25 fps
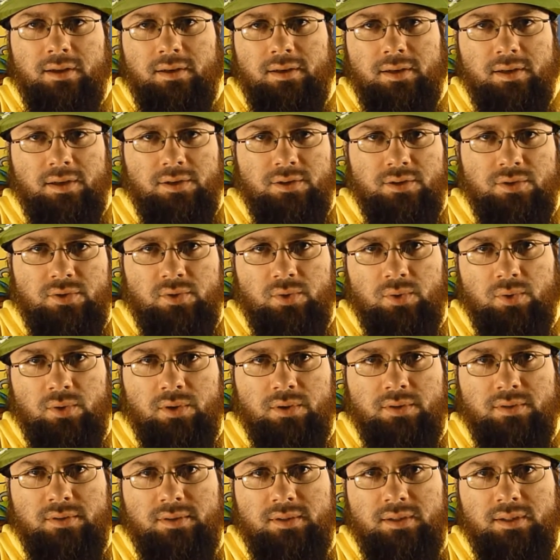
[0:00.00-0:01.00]
ninja
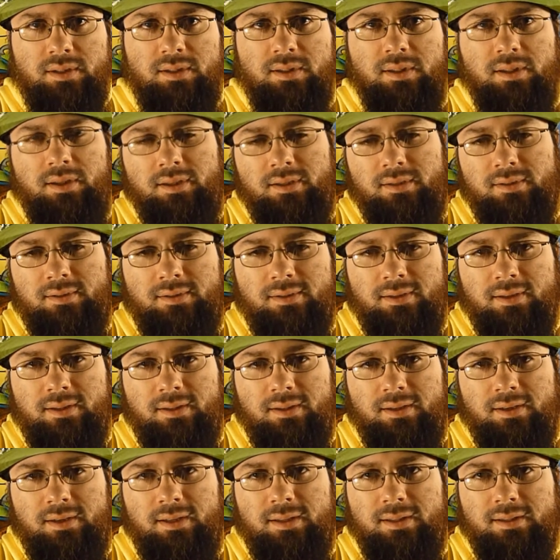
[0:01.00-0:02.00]
swords did this,
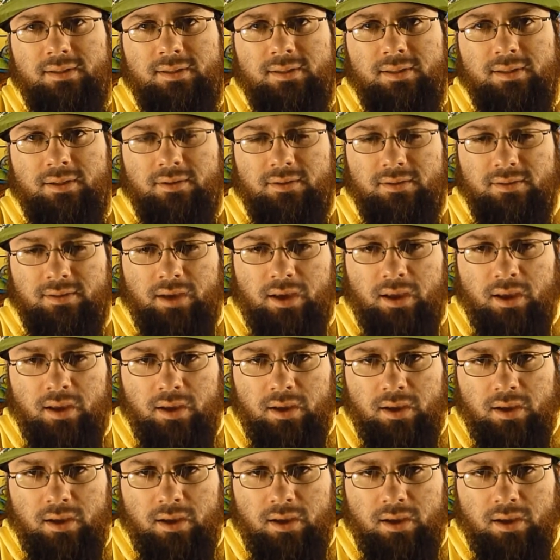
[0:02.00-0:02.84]
and then he gets in there, he's like,